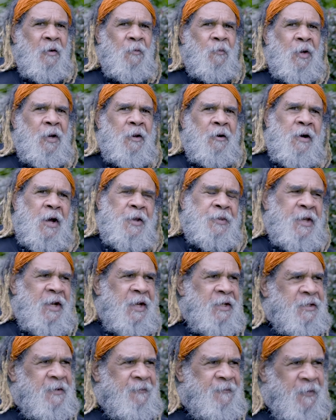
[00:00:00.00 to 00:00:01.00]
Well, look, I
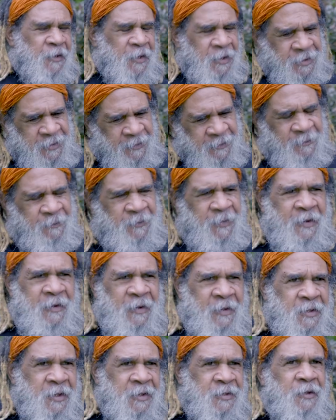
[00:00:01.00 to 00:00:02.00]
think it's a first,
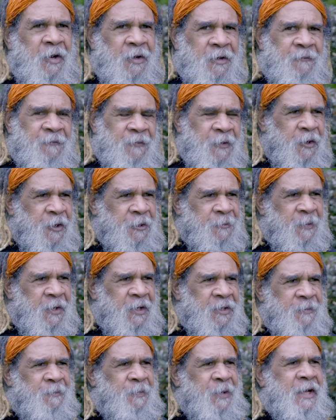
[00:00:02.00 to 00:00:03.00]
it's not the first,
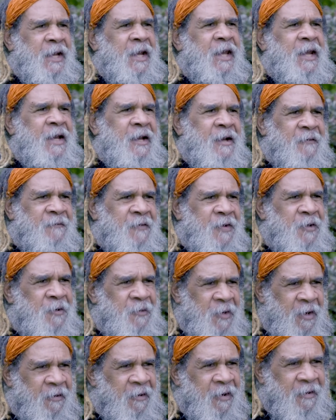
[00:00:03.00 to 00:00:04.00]
but it's a beginning of a
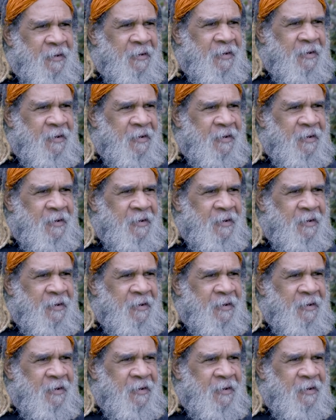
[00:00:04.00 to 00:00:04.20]
new era.